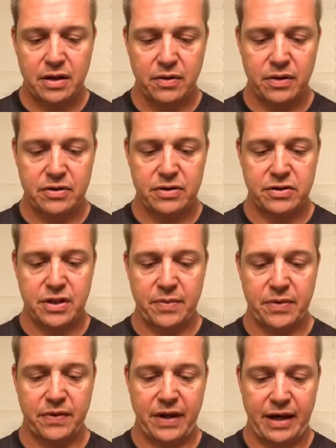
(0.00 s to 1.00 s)
this is
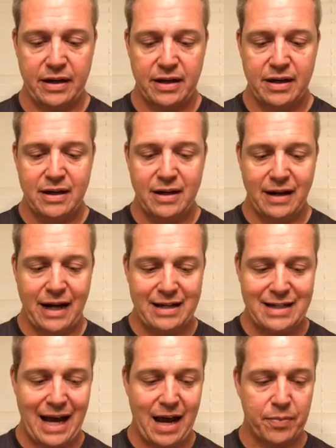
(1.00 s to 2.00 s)
something that has
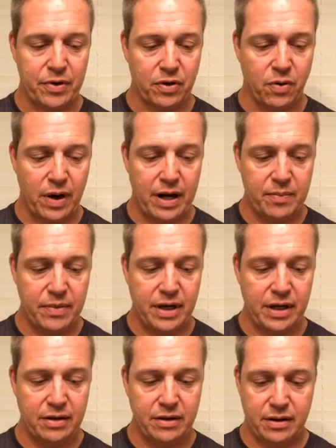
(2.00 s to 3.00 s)
happened quite a
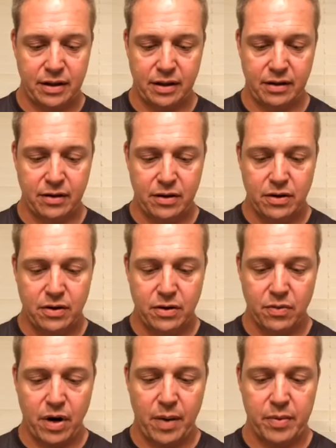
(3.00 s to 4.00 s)
bit in the
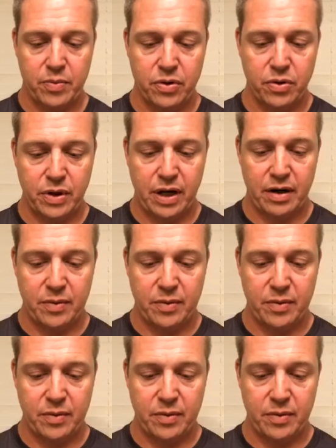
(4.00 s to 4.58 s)
Robbie Pruitt area.